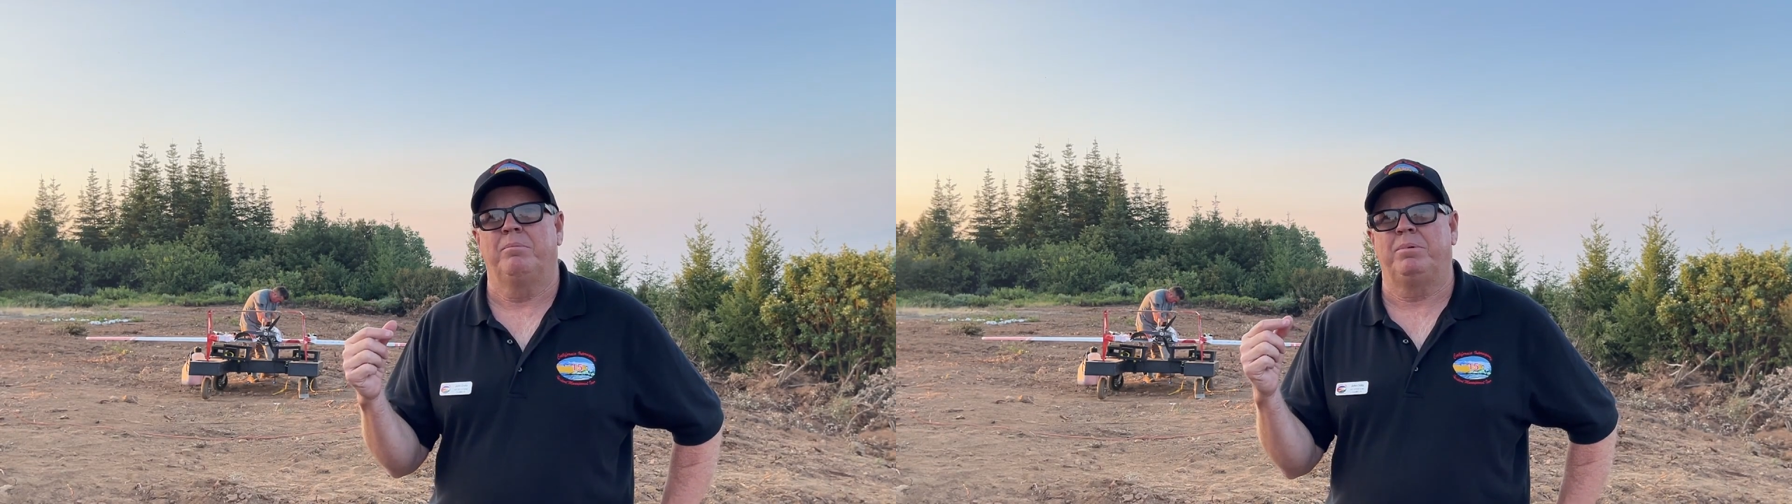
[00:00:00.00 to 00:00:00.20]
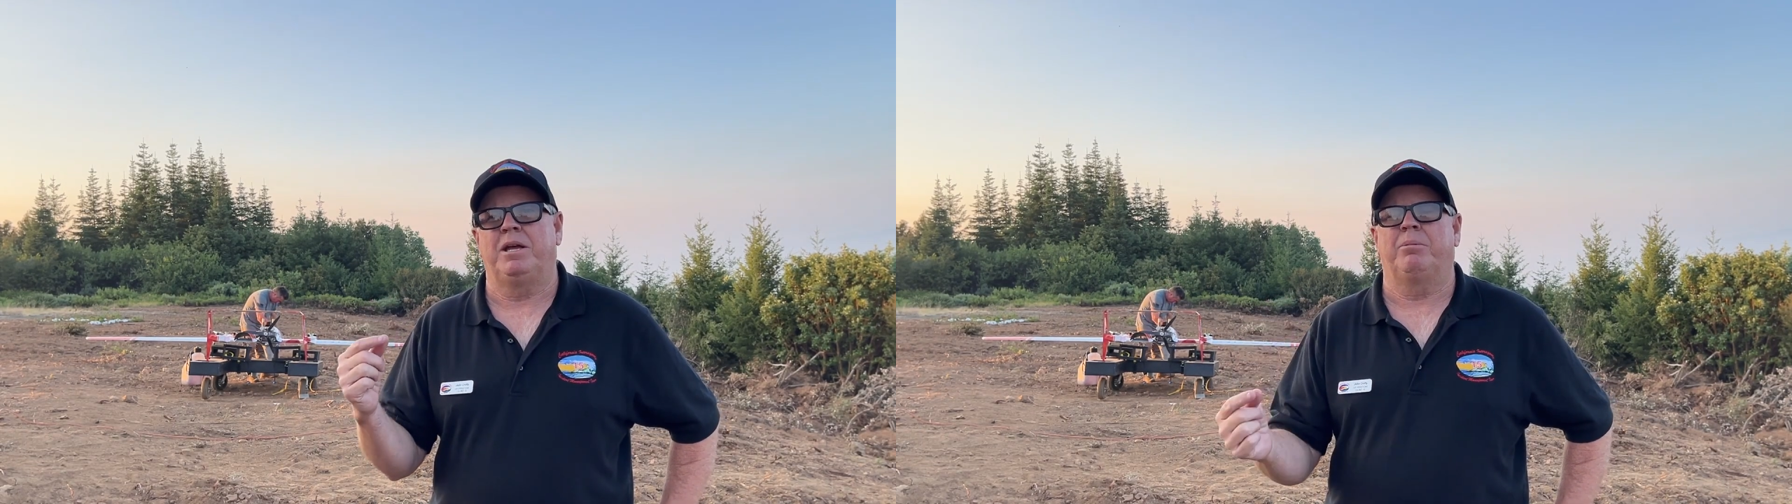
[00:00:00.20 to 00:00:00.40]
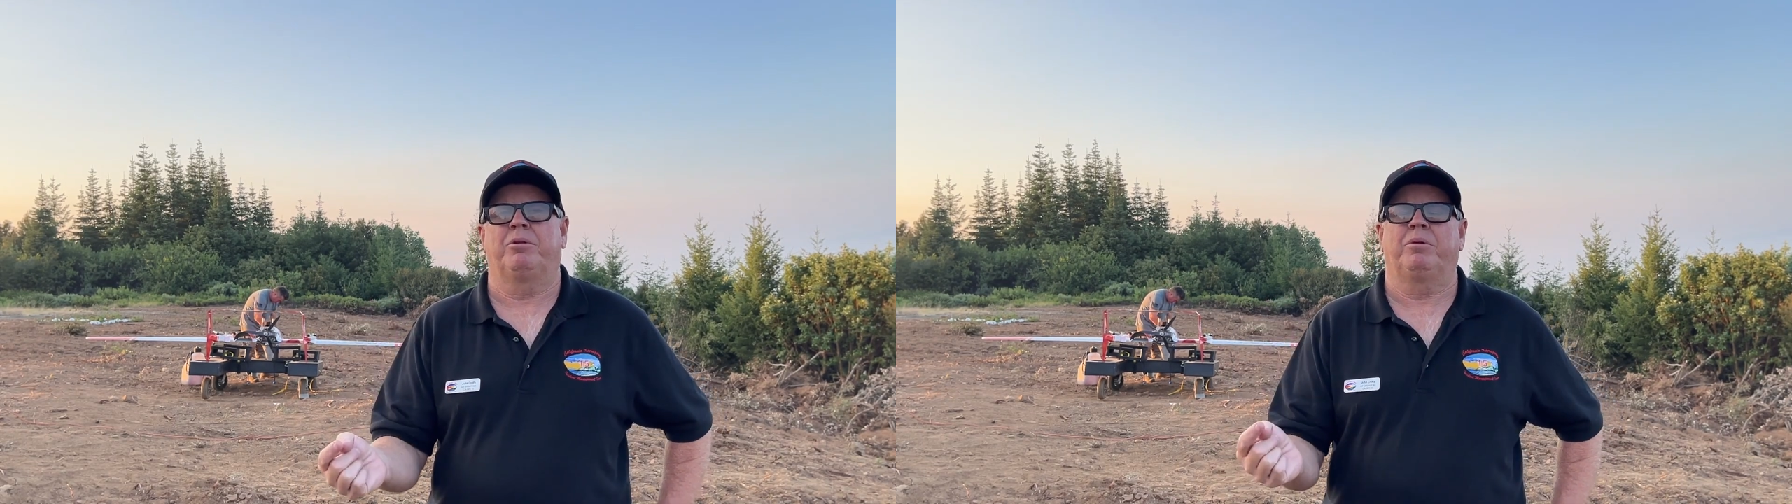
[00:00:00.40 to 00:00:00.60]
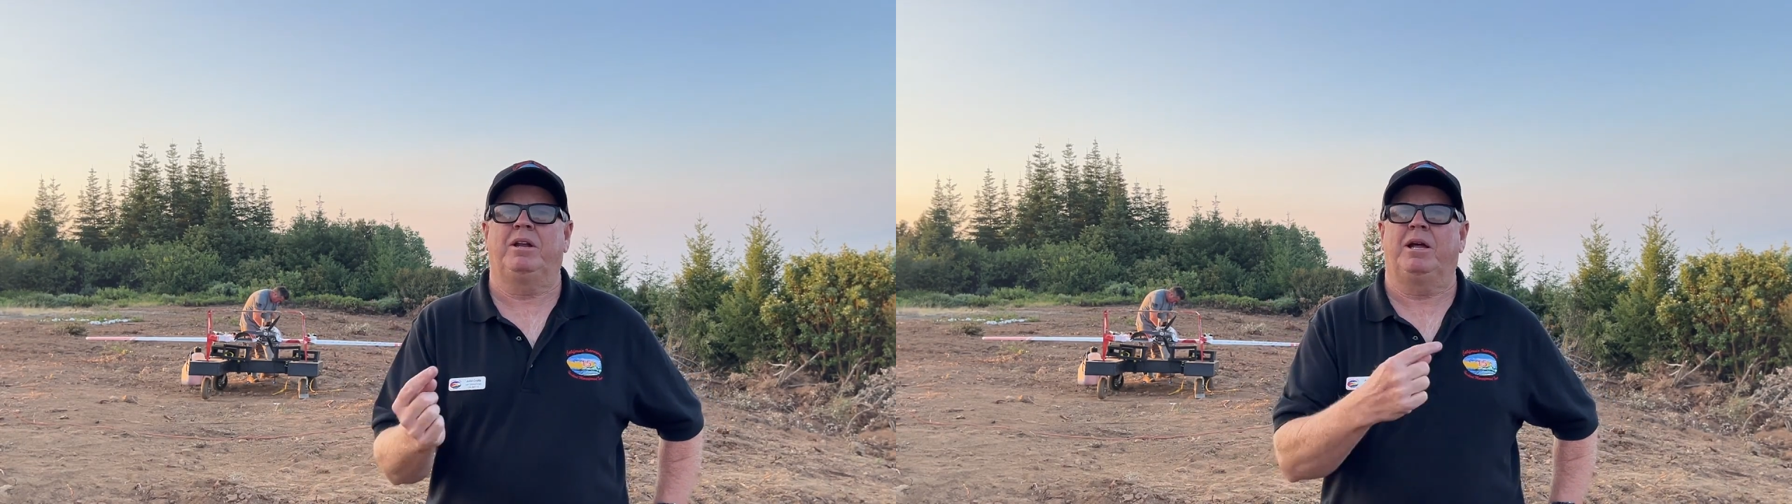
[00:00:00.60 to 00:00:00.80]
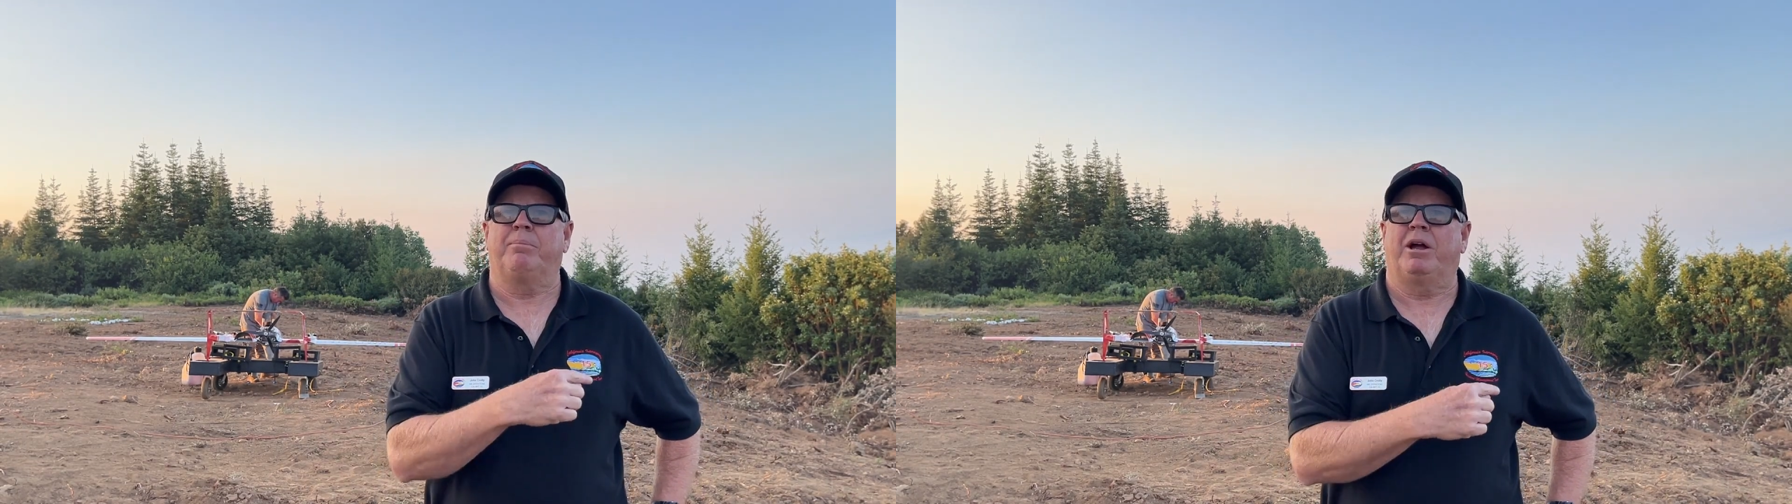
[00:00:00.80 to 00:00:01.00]
be able to
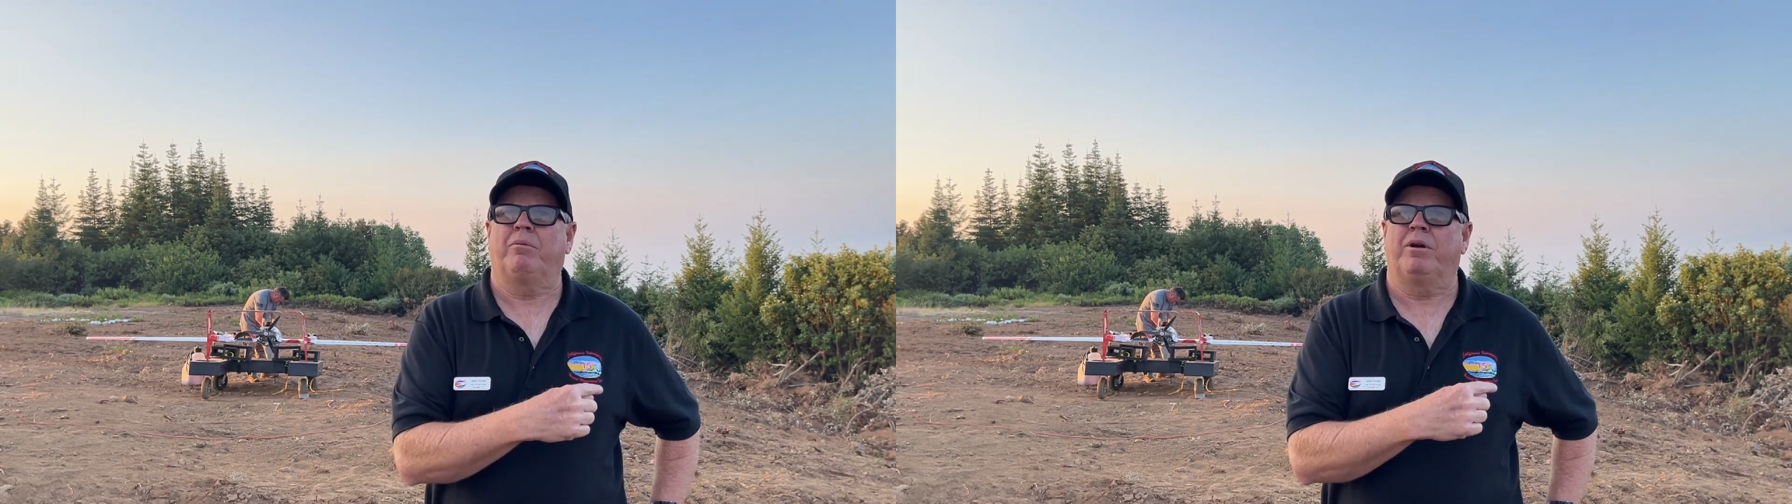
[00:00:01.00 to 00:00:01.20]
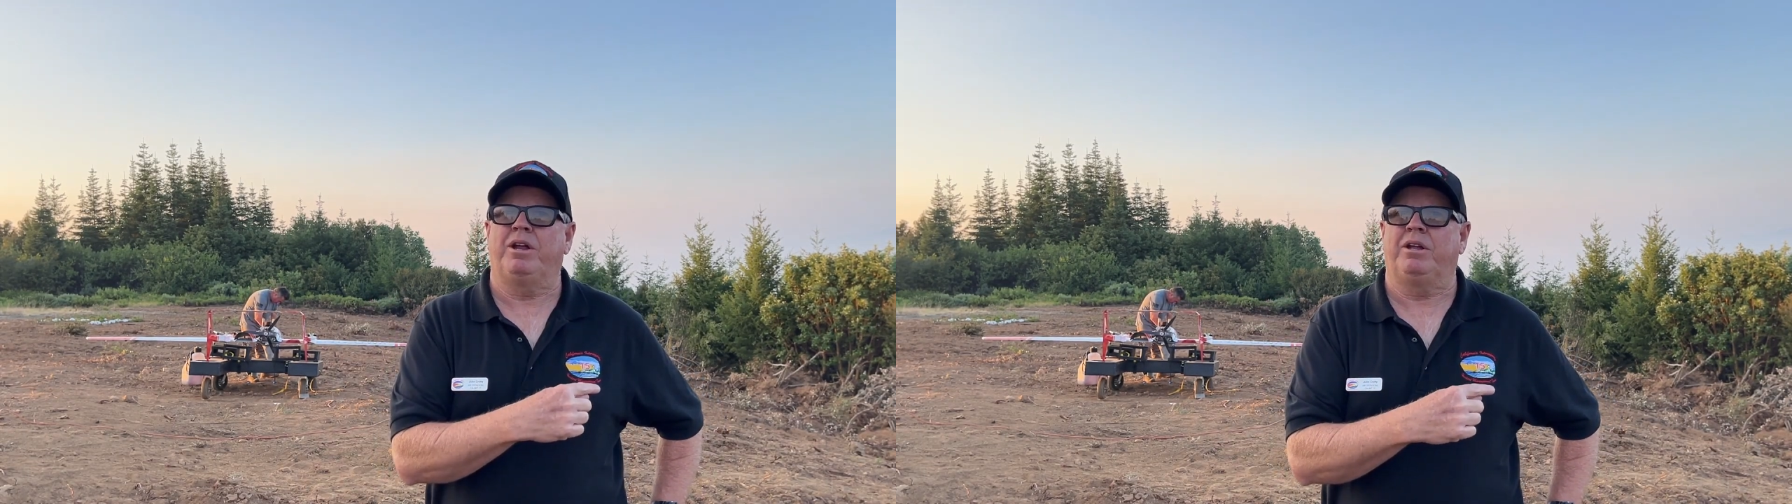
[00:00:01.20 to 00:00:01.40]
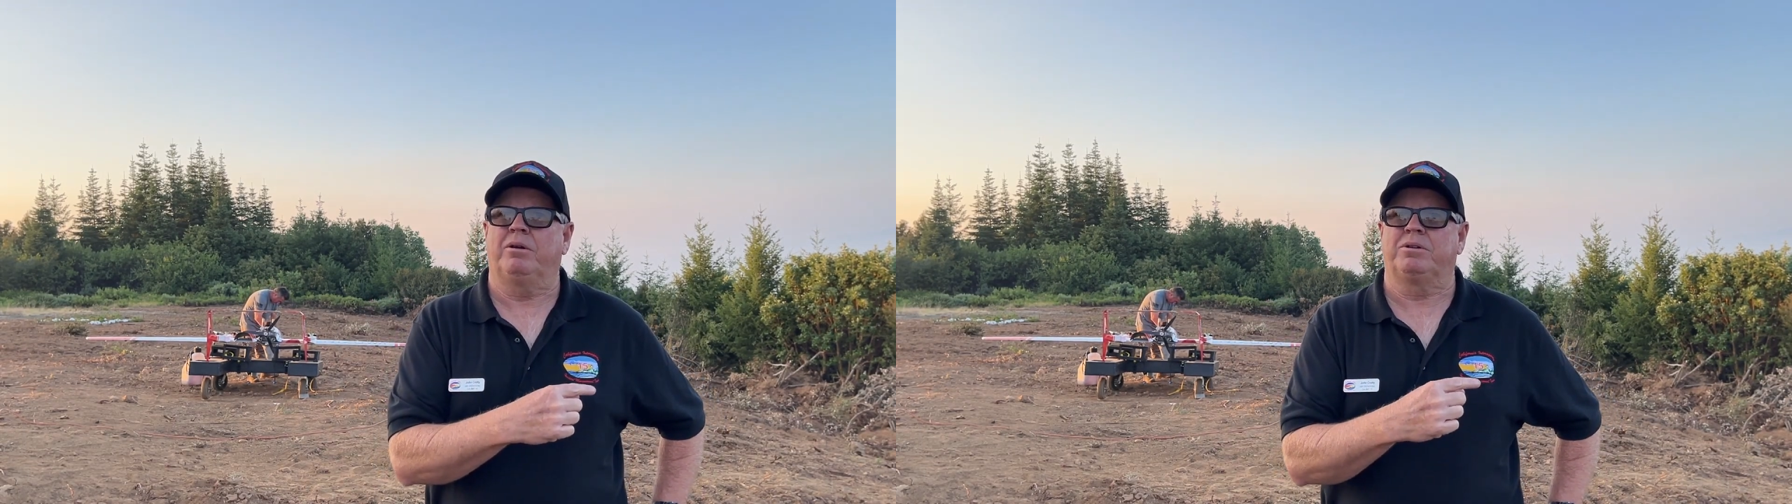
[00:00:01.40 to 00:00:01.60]
relay by radio